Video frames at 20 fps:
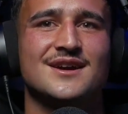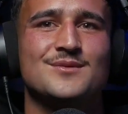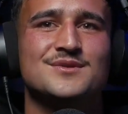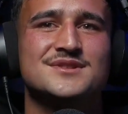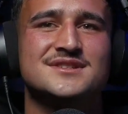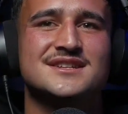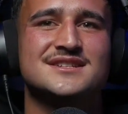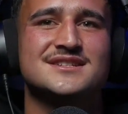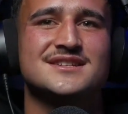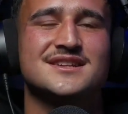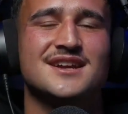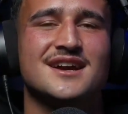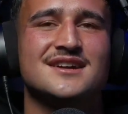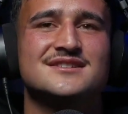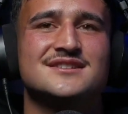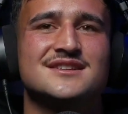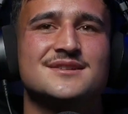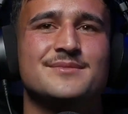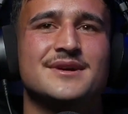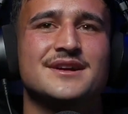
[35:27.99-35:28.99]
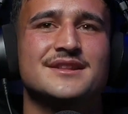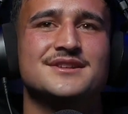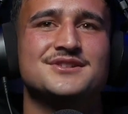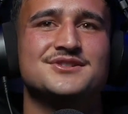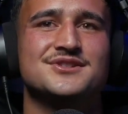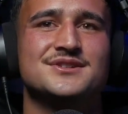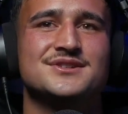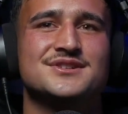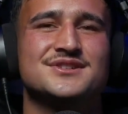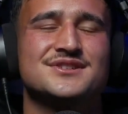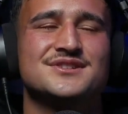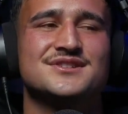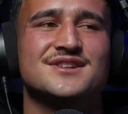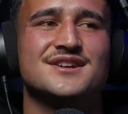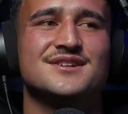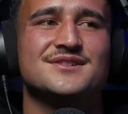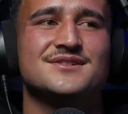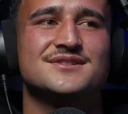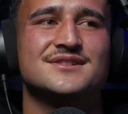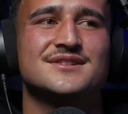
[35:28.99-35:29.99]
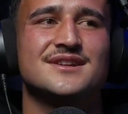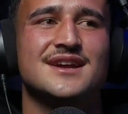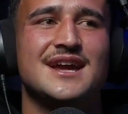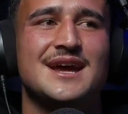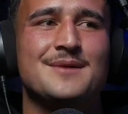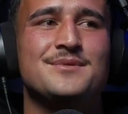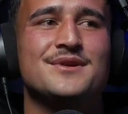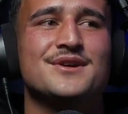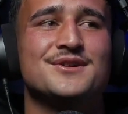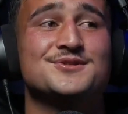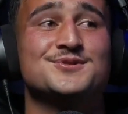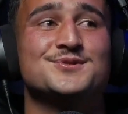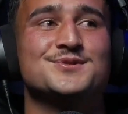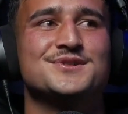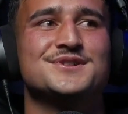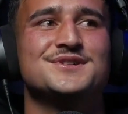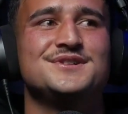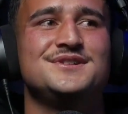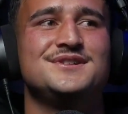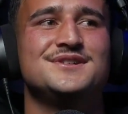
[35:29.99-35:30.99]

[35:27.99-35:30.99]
I wasn't as gutted about the injury just because I was happy I was all good.